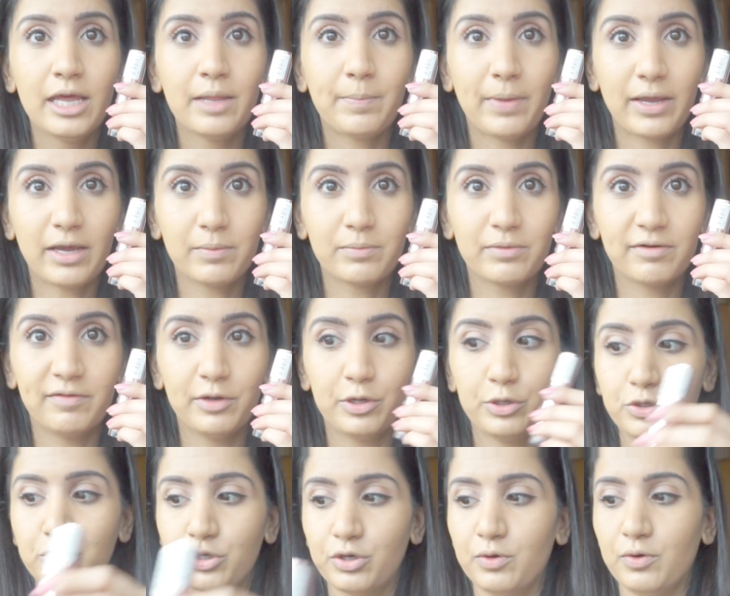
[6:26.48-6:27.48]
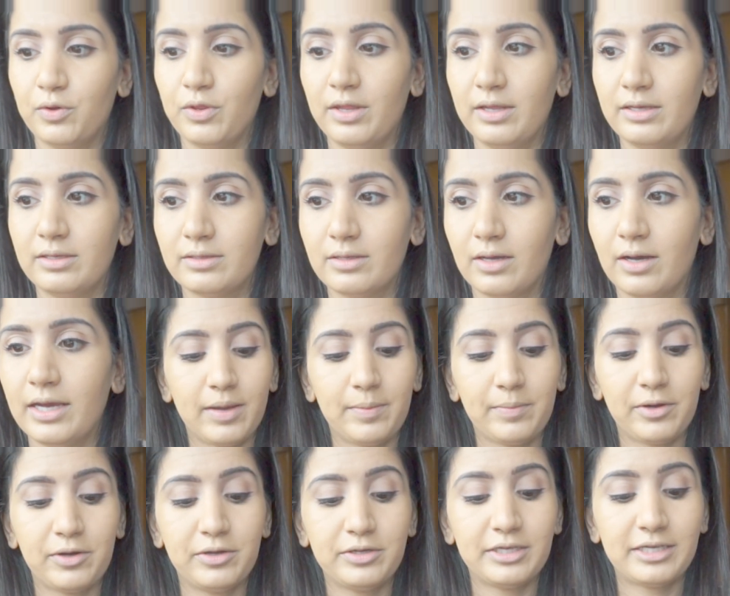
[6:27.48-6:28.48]
Makeup Revolution on this side.
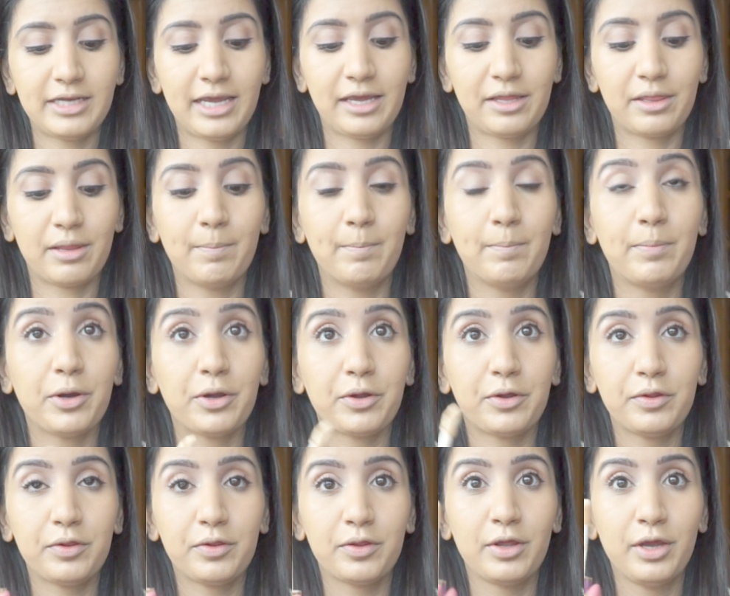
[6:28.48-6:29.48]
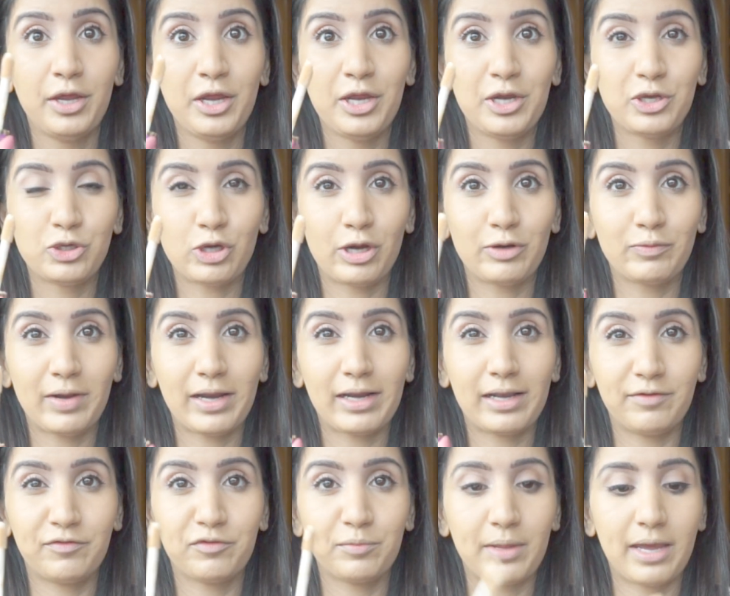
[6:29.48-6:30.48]
I'm going to take them both
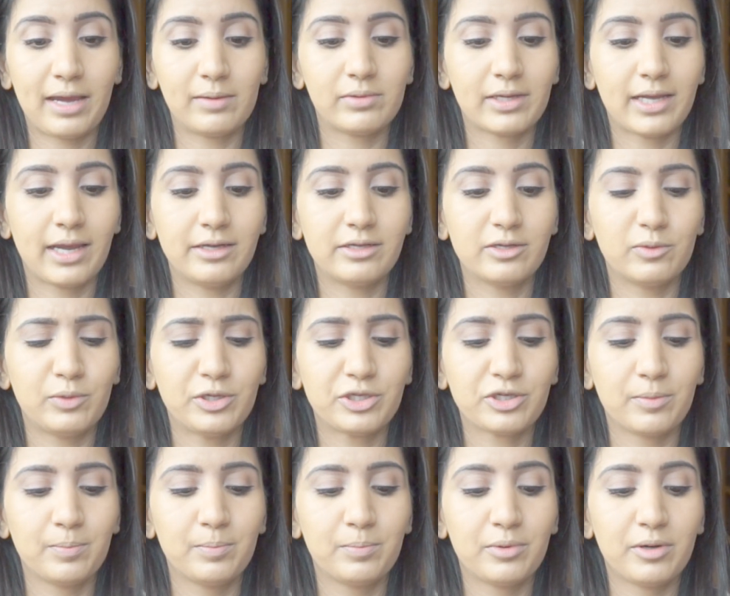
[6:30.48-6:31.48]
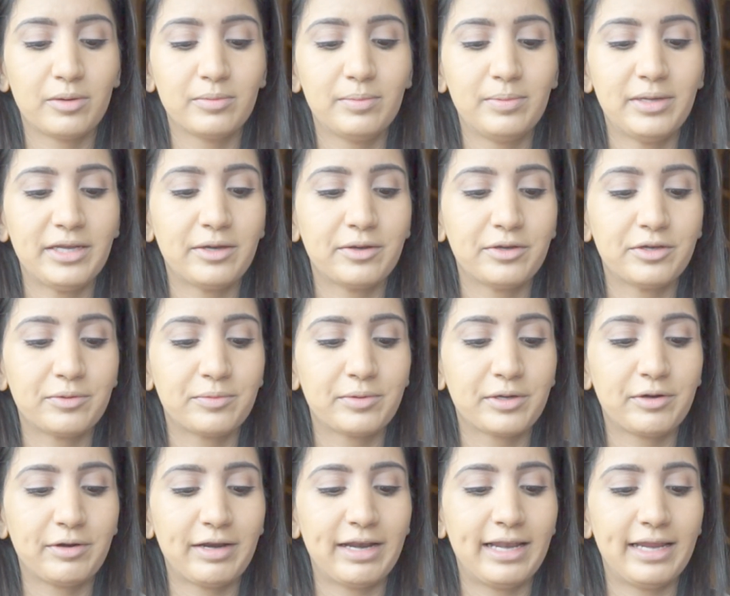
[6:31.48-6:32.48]
directly from the applicator, which I'm probably going to
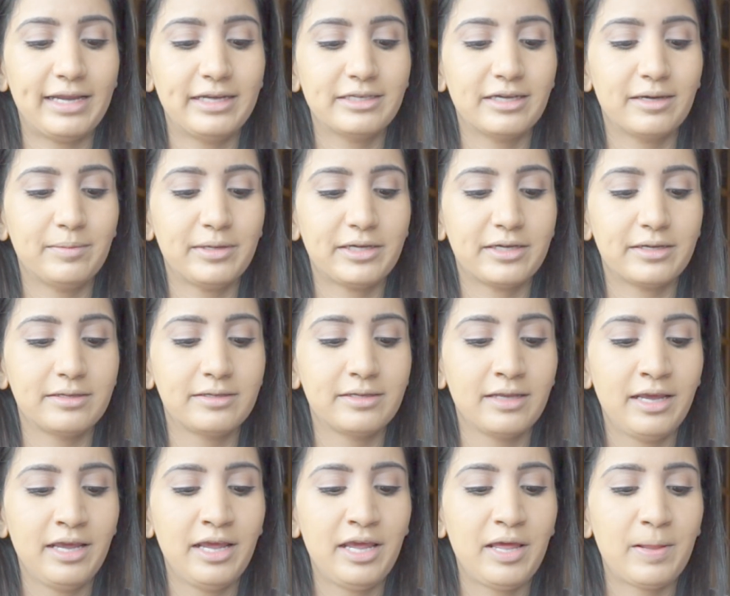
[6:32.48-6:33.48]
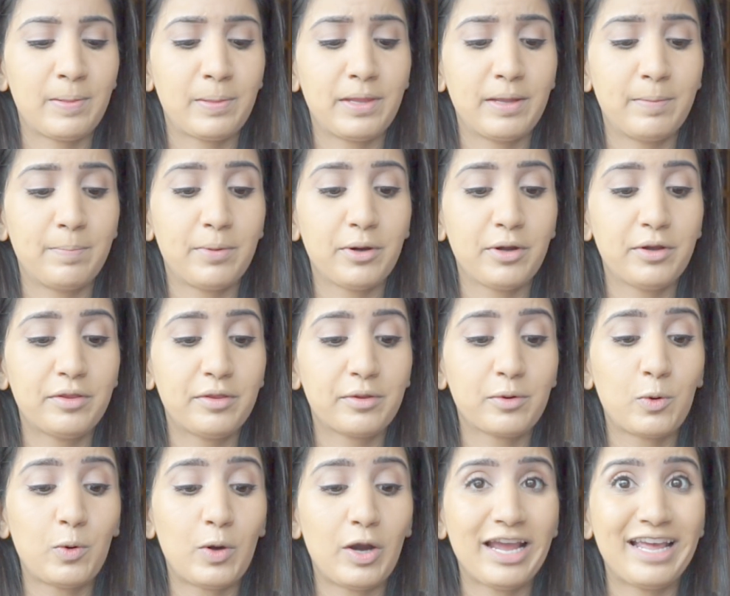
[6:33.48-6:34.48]
regret later because they're
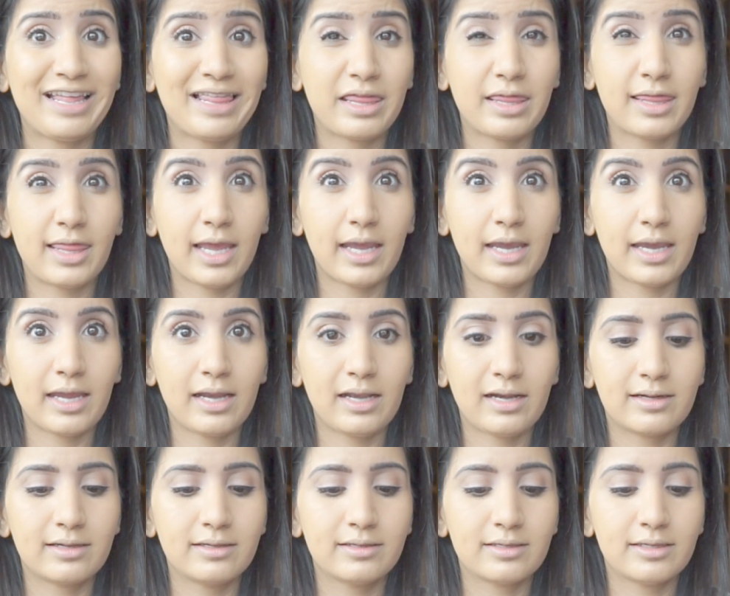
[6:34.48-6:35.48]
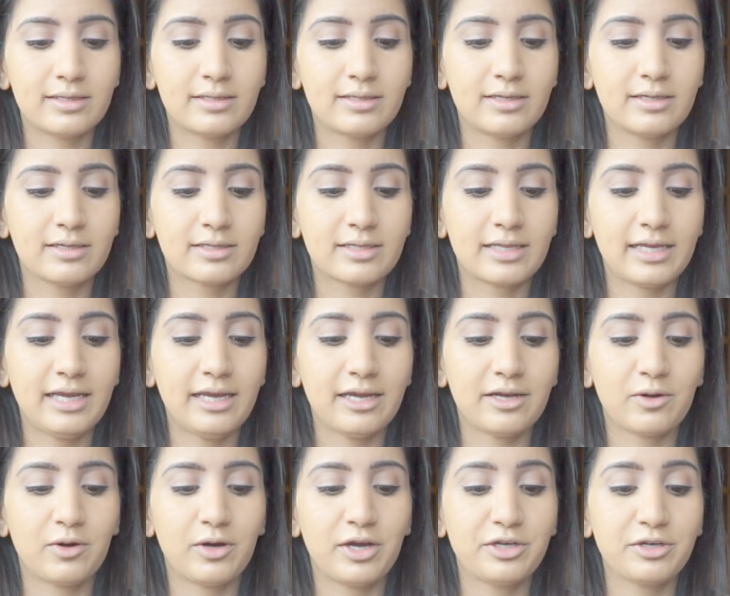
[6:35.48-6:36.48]
both quite thick in consistency
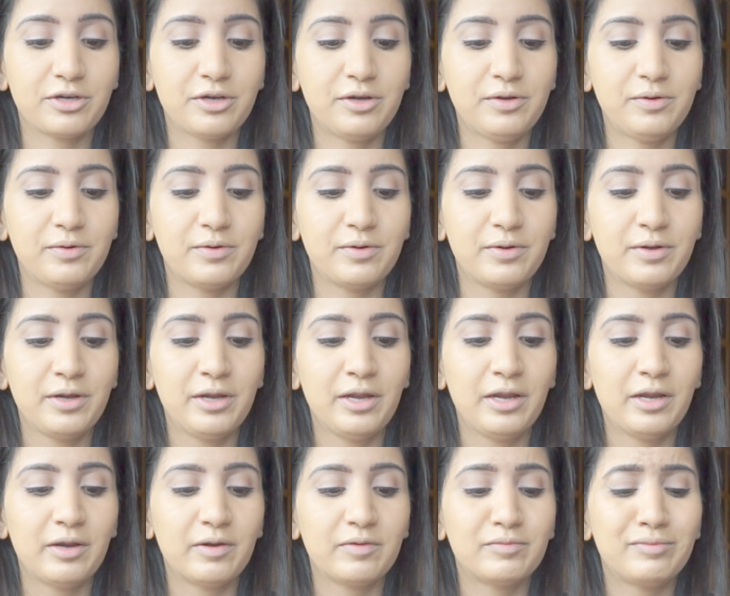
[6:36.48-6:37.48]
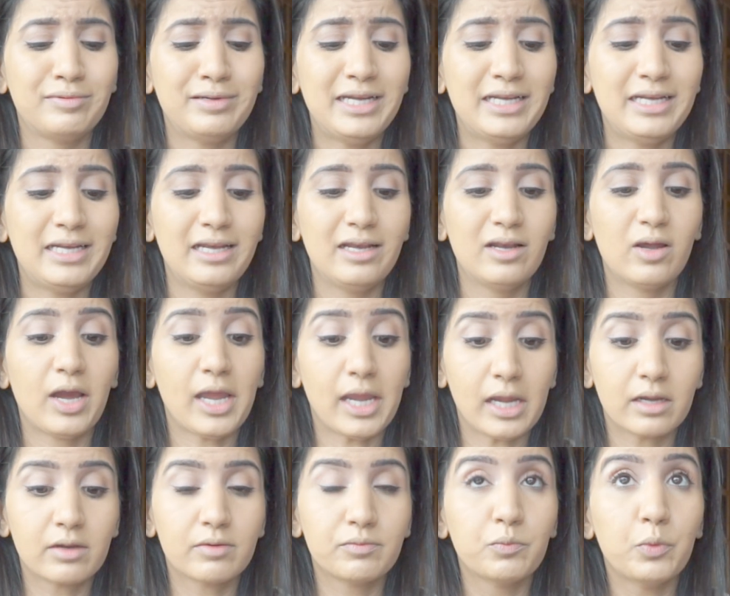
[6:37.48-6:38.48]
and I don't really
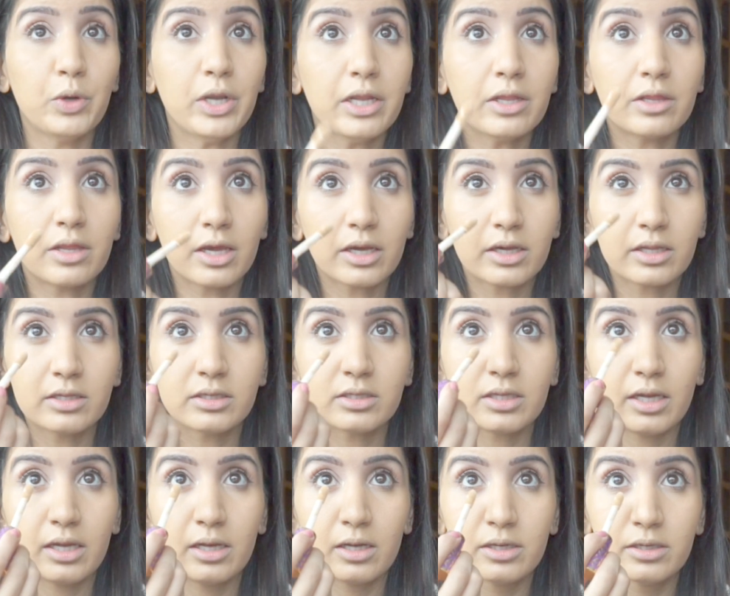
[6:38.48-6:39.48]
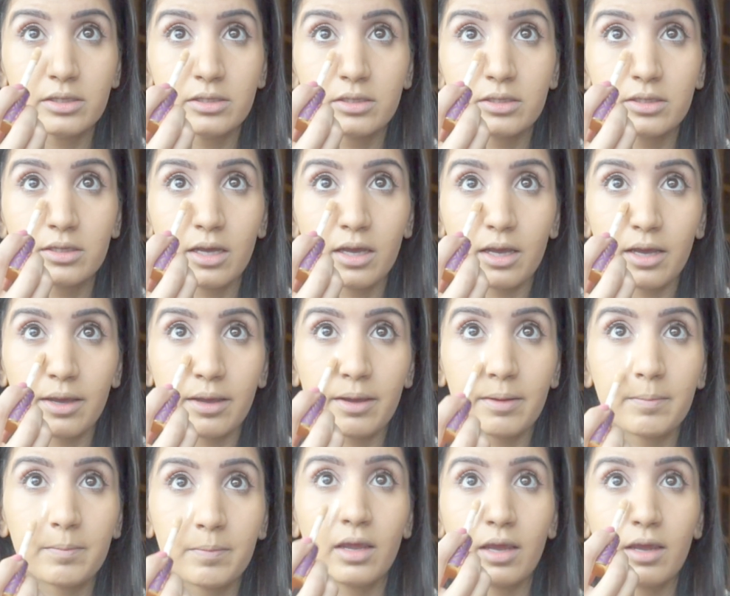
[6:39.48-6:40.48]
like really thick concealers.
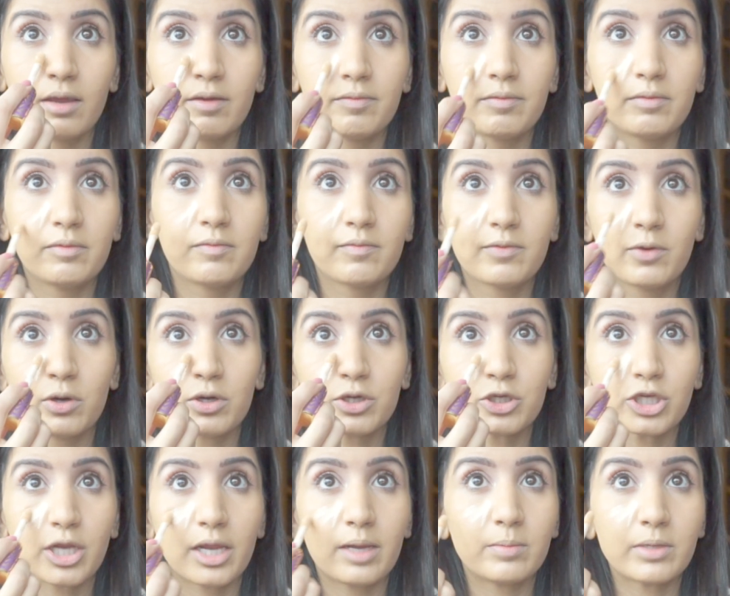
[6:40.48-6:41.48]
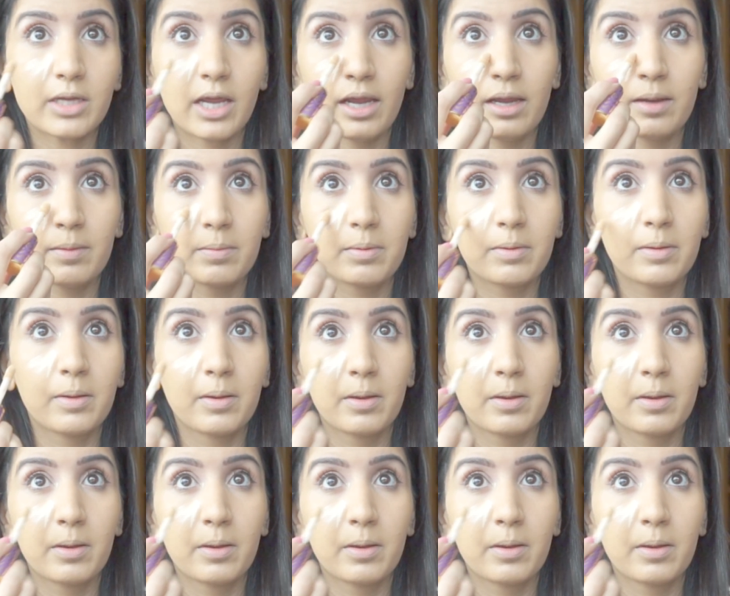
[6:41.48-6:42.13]
If you've got Shape Tape,